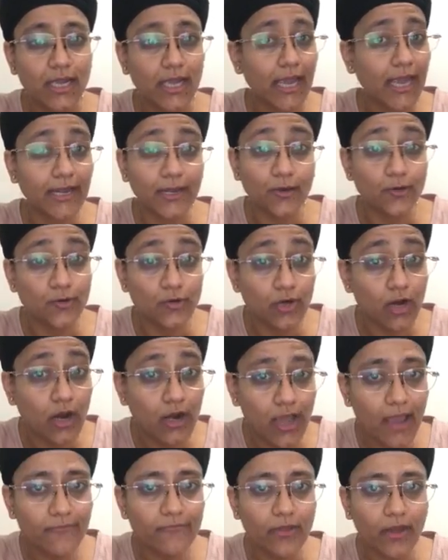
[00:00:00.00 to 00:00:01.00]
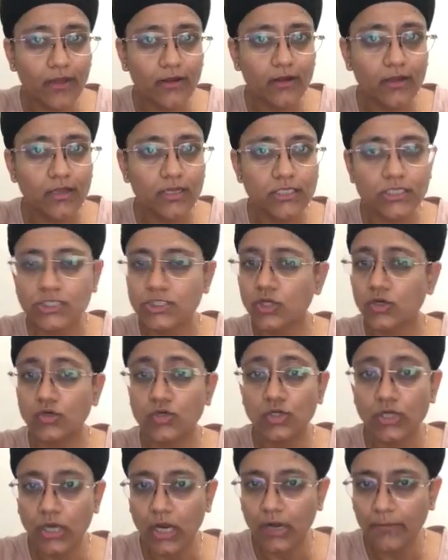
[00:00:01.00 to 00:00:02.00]
And you do not have that. So
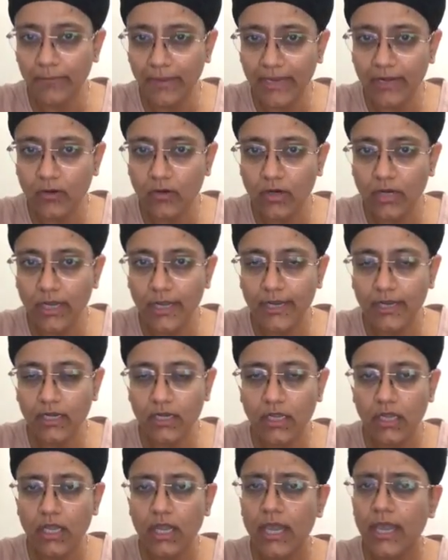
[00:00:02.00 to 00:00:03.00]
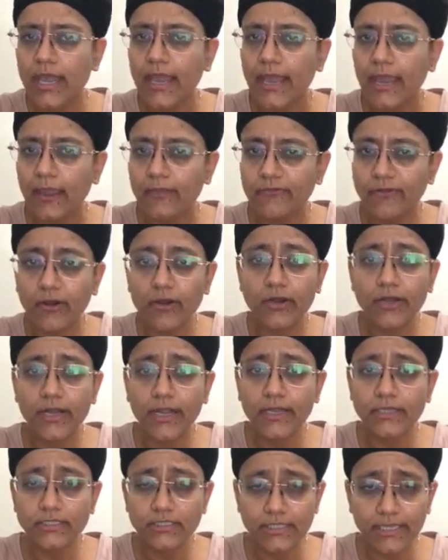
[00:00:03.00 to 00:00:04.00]
do not pay it online. If Air
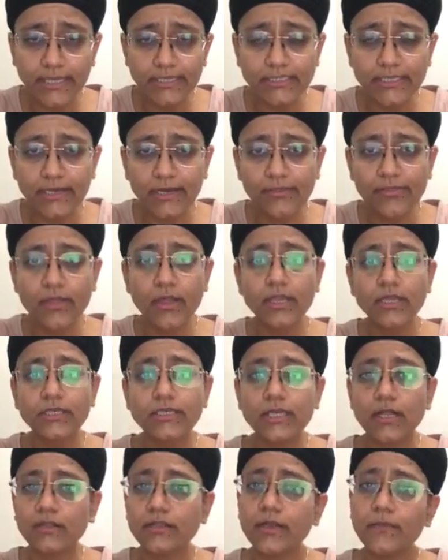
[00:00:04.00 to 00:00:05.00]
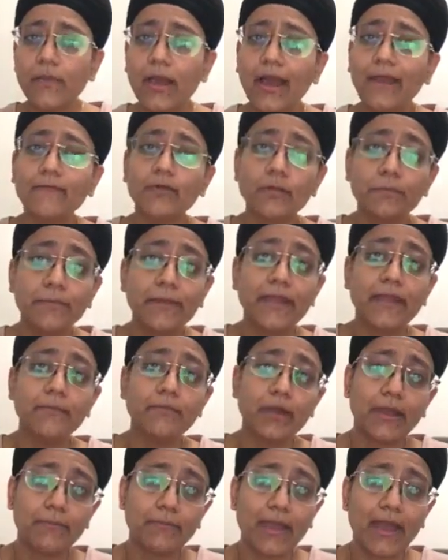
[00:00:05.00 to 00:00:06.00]
India says anything, tell them I will pay
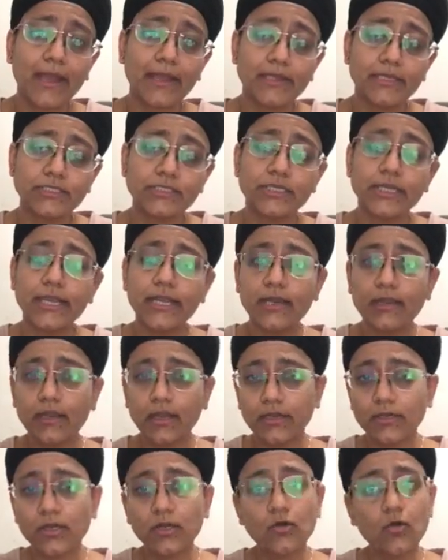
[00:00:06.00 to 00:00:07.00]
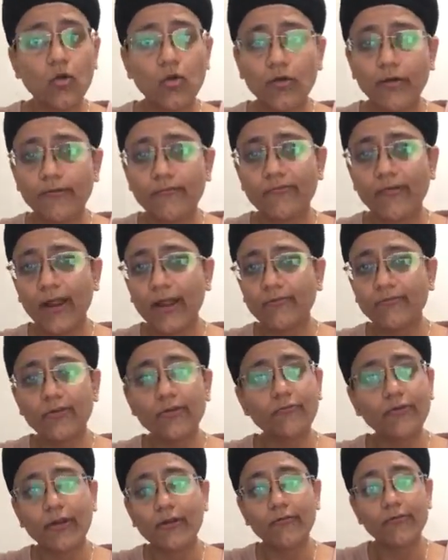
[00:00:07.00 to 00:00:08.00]
my baggage in London or in
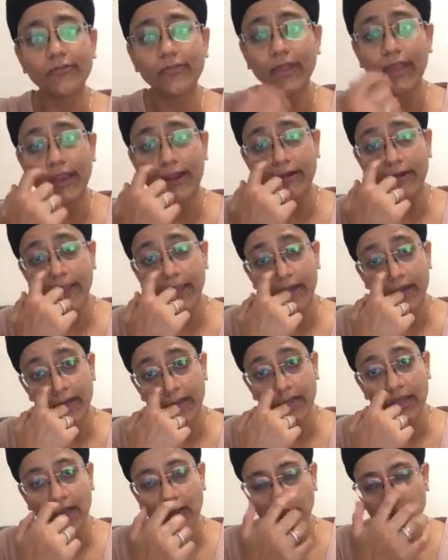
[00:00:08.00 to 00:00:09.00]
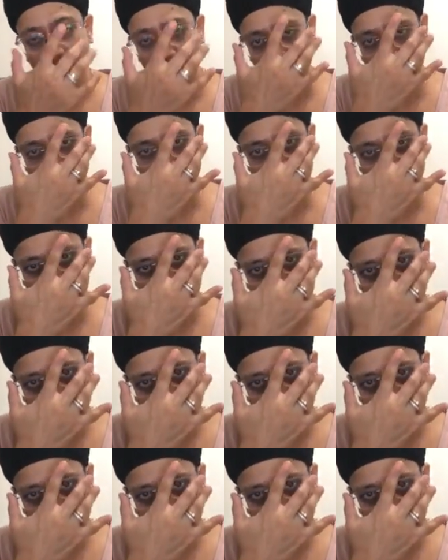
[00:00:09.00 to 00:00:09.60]
Frankfurt, wherever the Air Canada counter is.